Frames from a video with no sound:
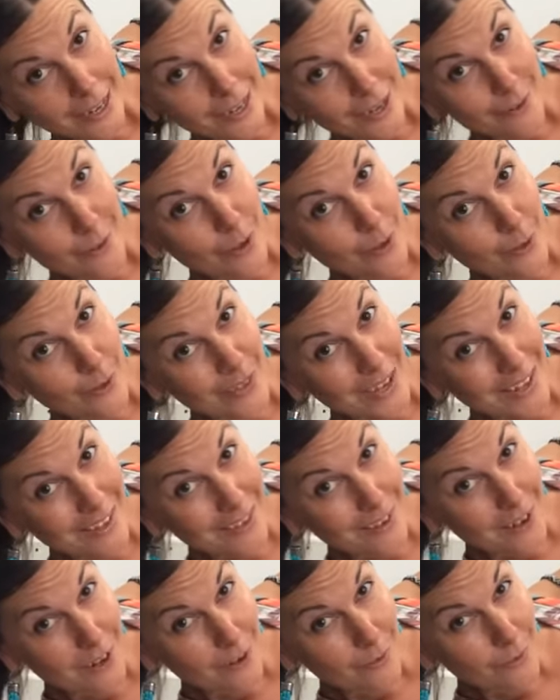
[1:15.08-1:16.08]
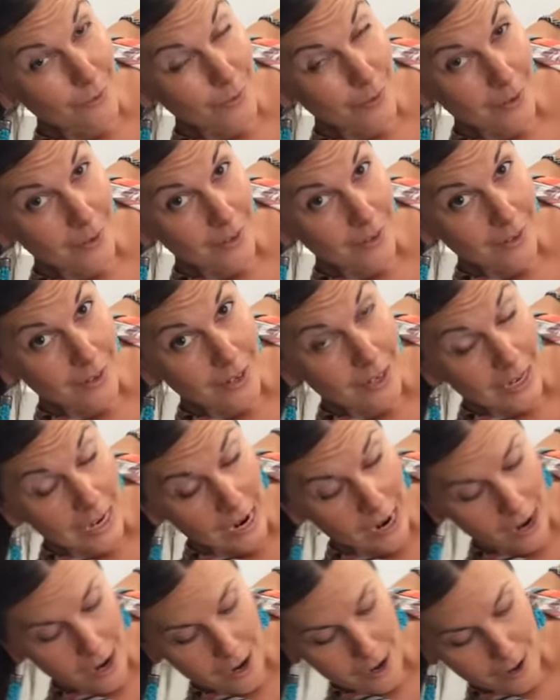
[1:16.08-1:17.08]
kind of those sensitive,
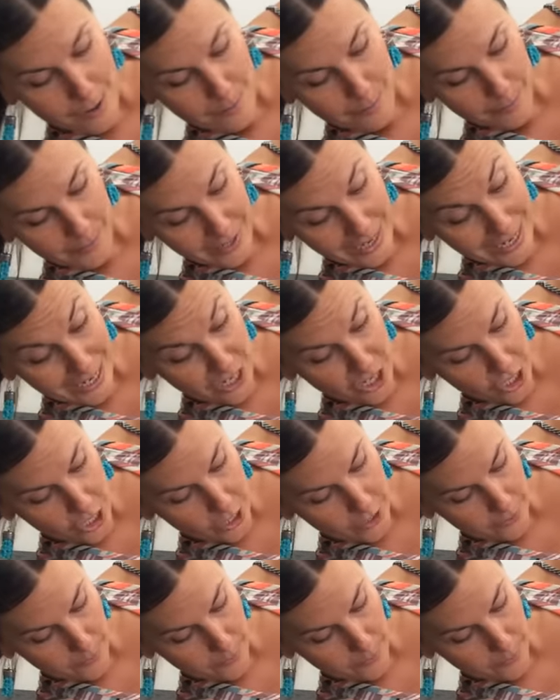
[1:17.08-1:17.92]
um, tender